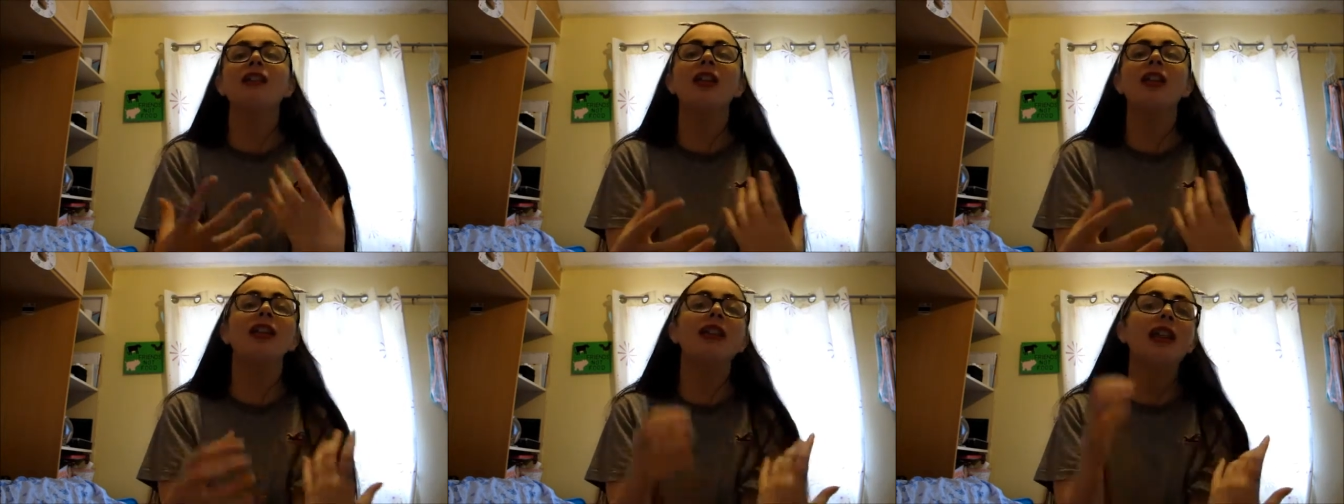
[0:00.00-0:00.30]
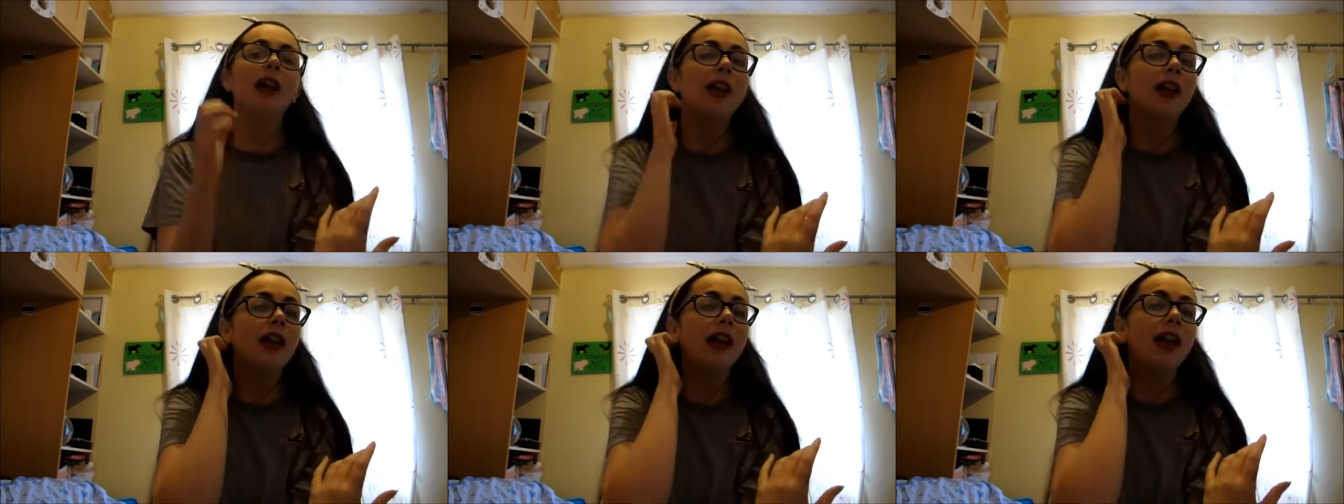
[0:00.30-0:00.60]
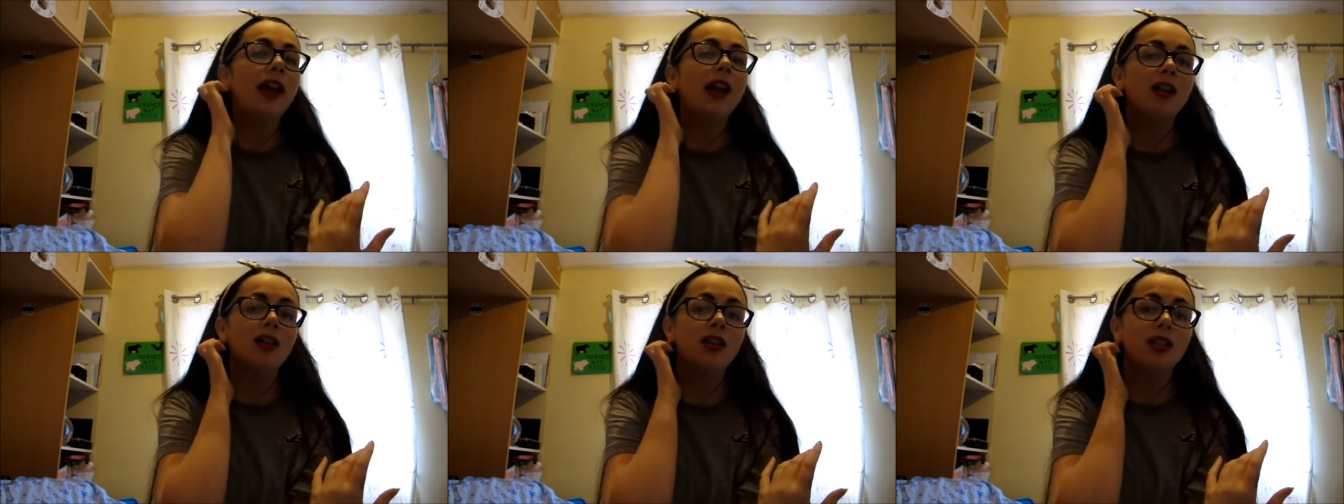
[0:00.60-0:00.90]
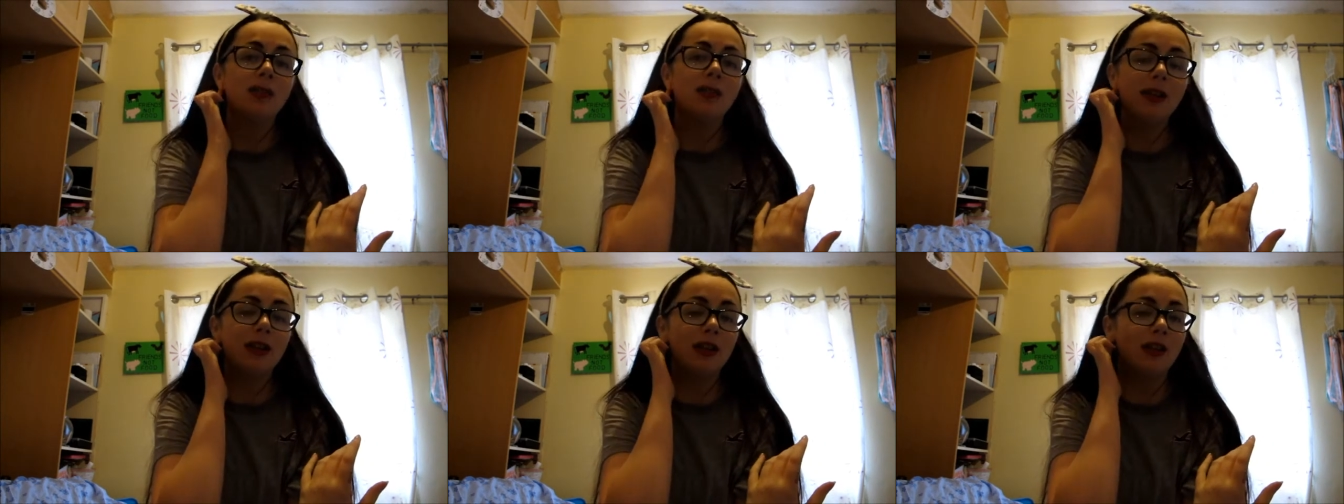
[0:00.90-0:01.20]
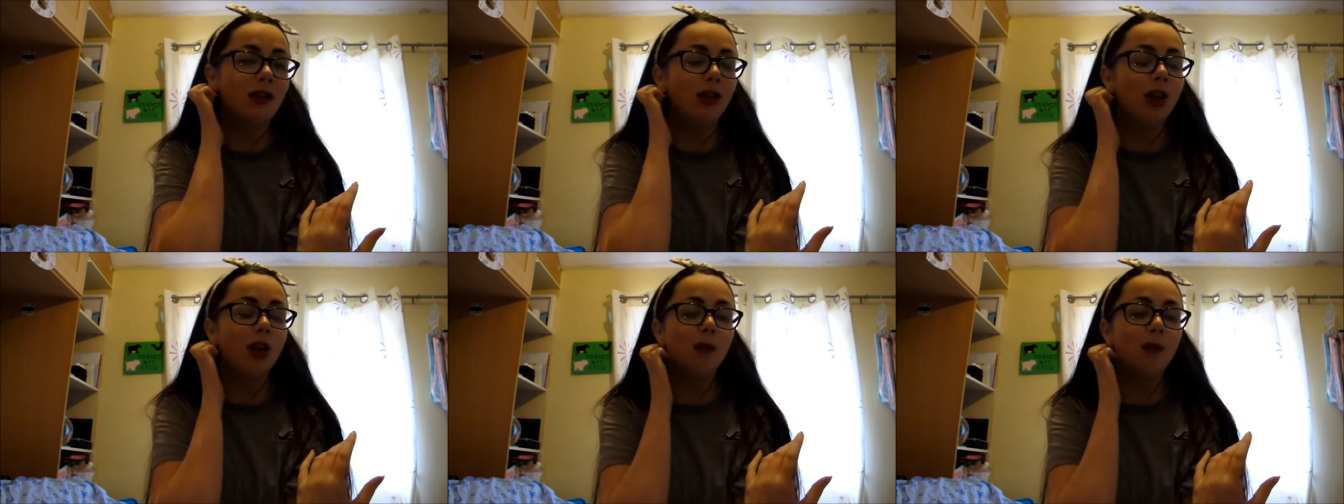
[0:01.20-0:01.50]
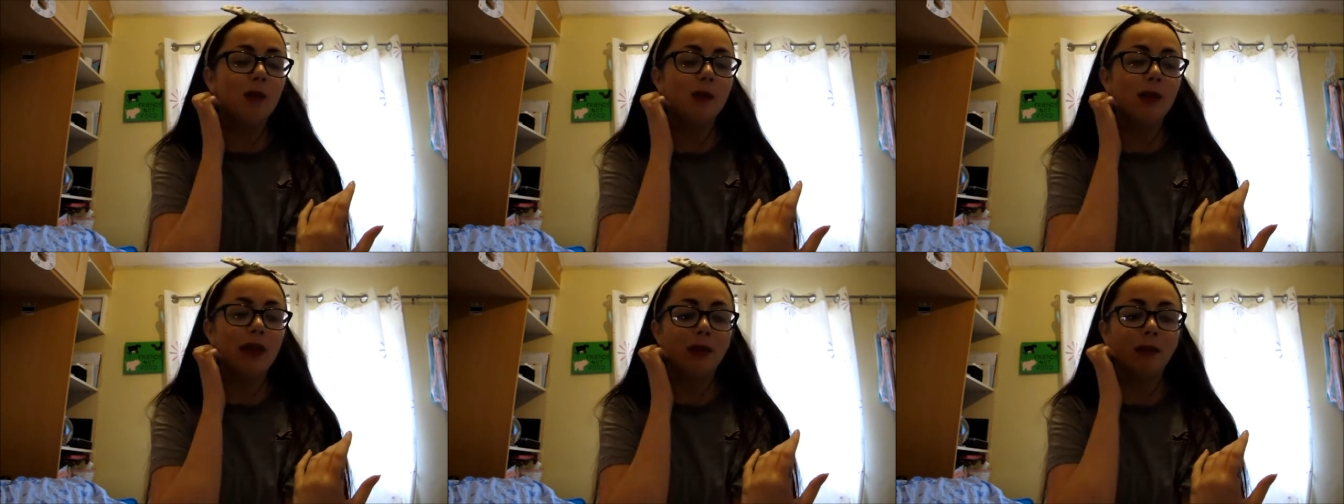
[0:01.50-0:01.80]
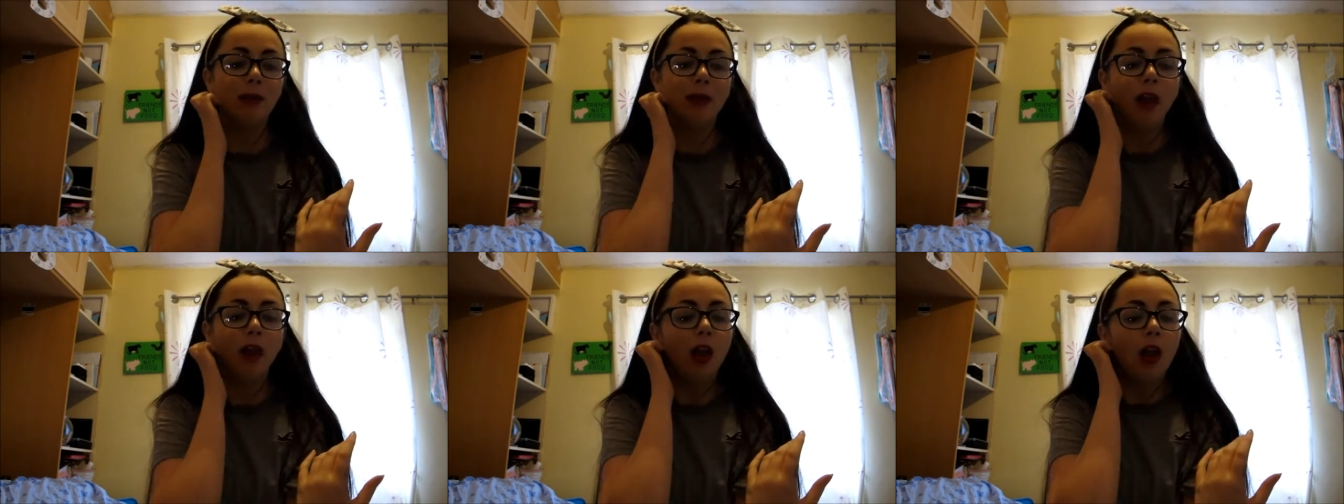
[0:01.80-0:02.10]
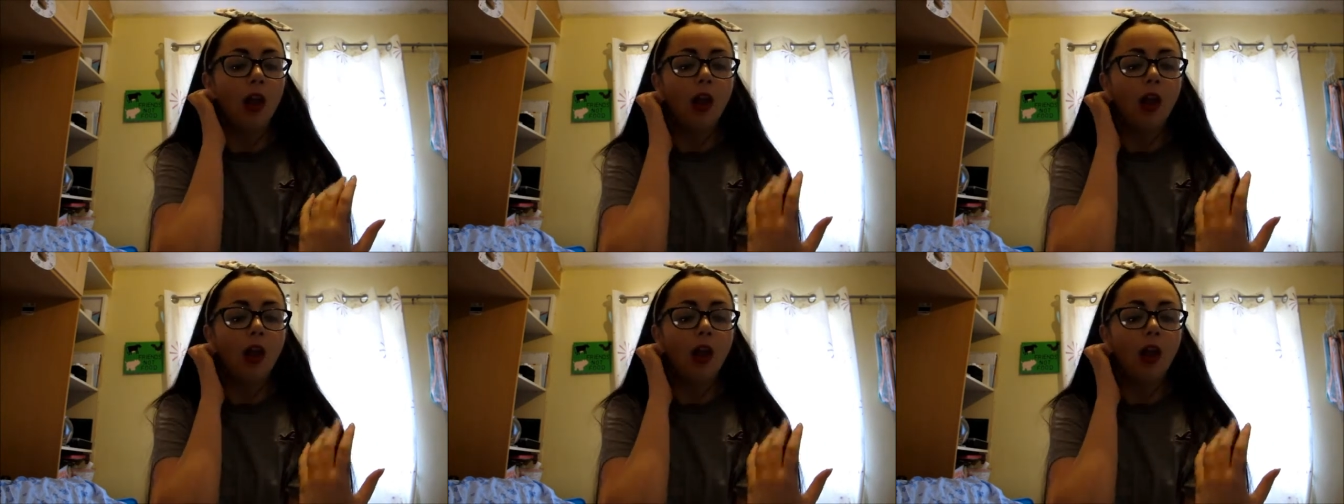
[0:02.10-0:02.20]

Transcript: like that like actually spending time with people